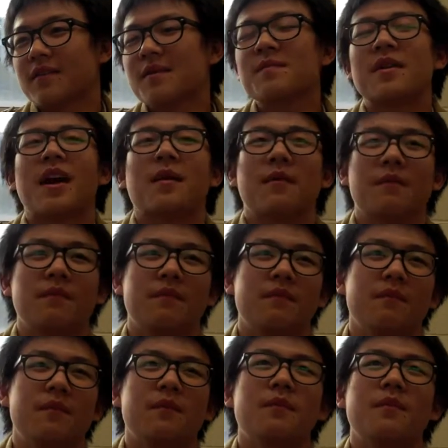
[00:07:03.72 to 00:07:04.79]
Sometimes
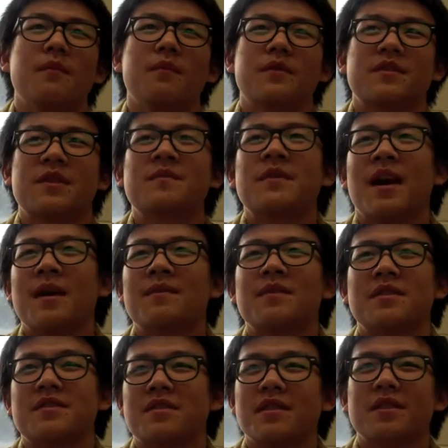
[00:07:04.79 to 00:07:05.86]

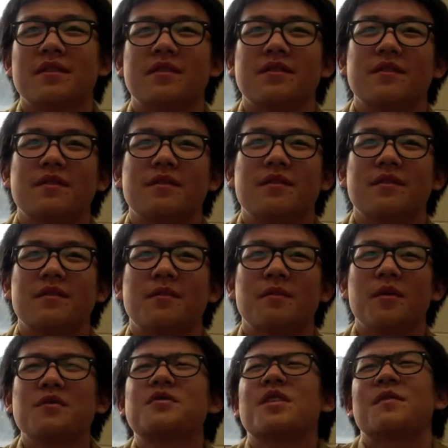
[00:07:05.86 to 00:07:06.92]
it's
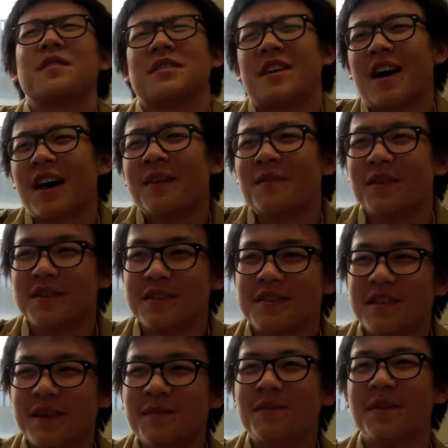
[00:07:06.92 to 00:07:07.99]
most of the time it's
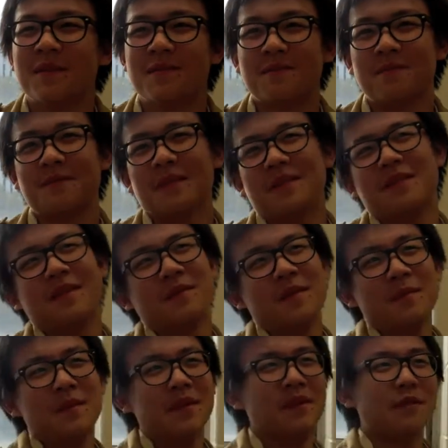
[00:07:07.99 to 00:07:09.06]
the same thing with
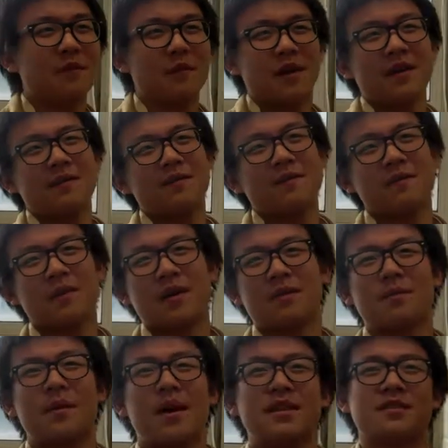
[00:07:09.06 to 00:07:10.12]
maybe the 1
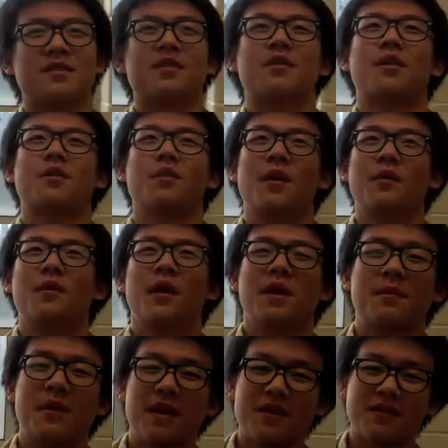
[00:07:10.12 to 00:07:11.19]
month past or 1
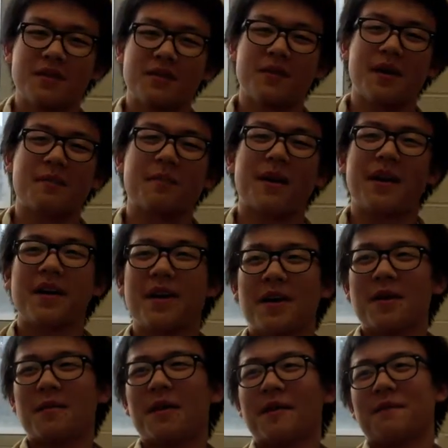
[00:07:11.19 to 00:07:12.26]
week past. But
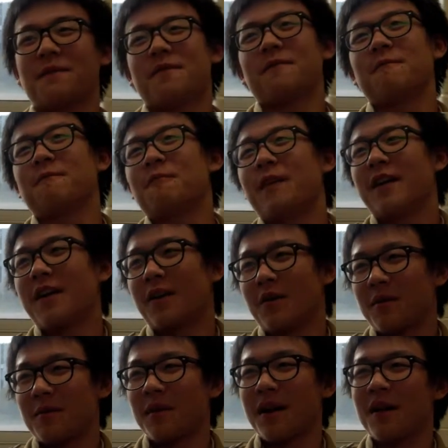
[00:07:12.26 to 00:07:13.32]
my
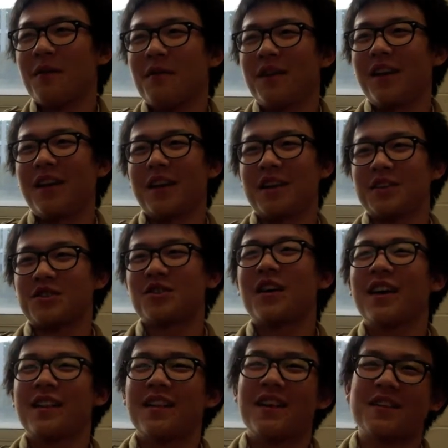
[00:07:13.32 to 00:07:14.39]
grandpa really
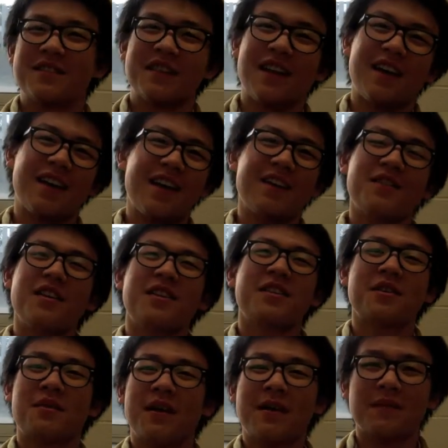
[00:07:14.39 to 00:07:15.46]
enjoy this. I never
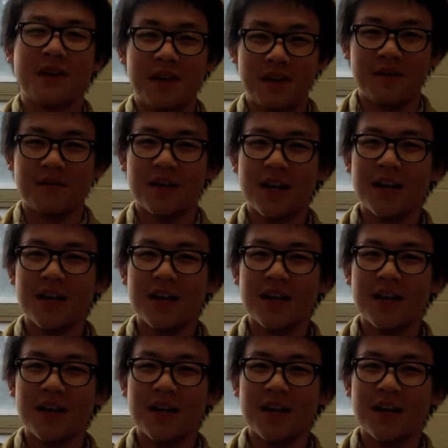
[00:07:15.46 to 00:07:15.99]
interrupt him.